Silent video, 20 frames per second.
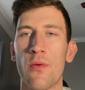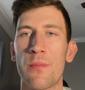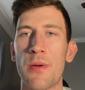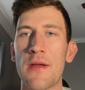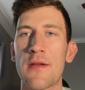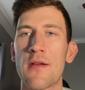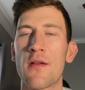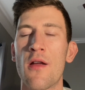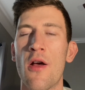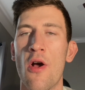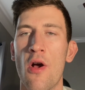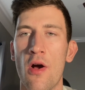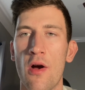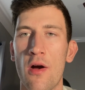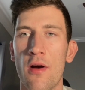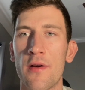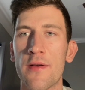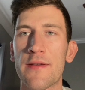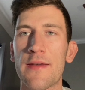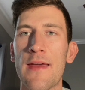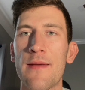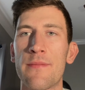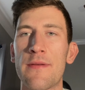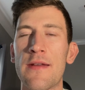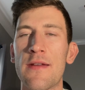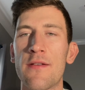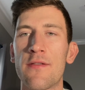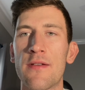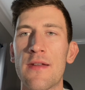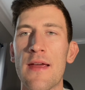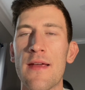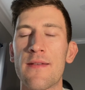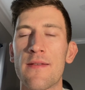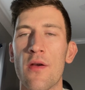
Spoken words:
opinion on games each day.